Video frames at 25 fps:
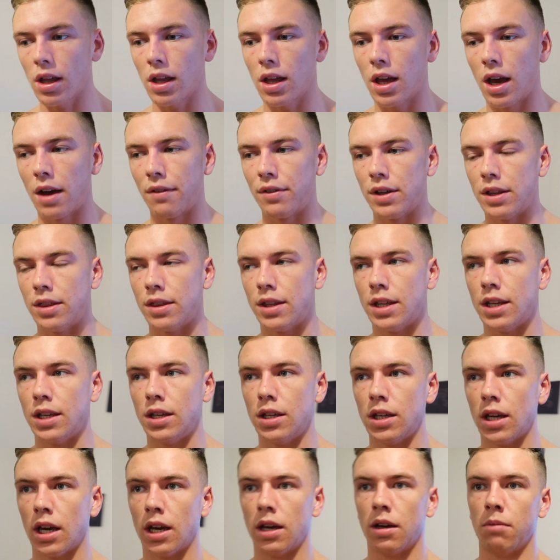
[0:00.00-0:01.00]
Having
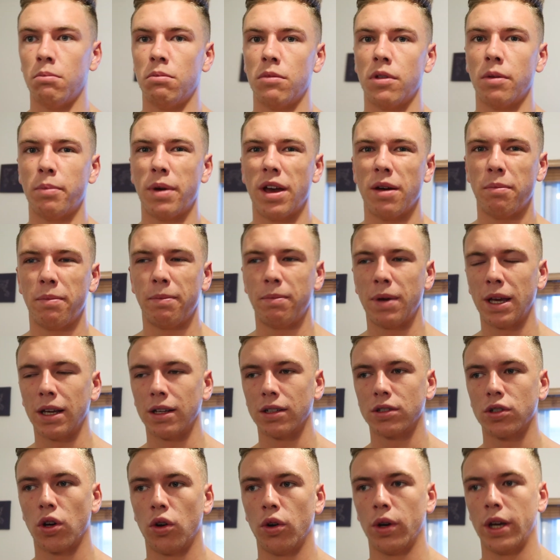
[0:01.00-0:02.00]
the bit of
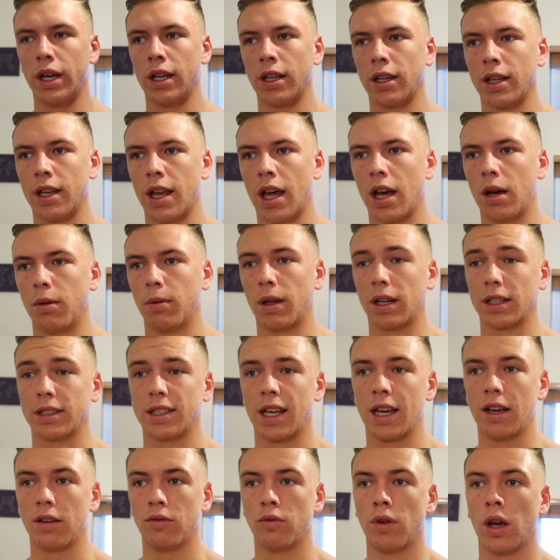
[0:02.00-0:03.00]
pink salt in can help, like I
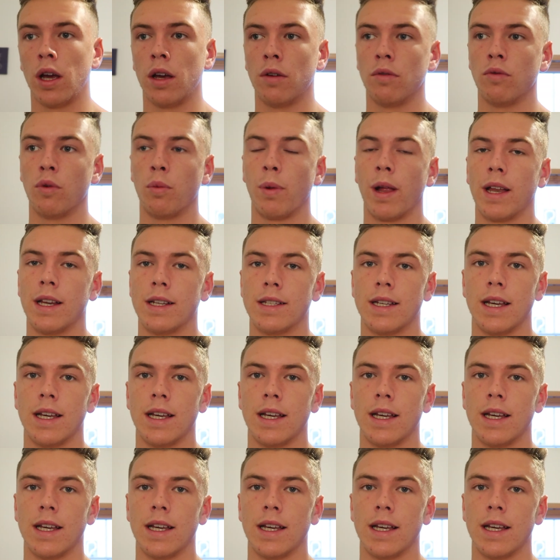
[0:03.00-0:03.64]
say, replenish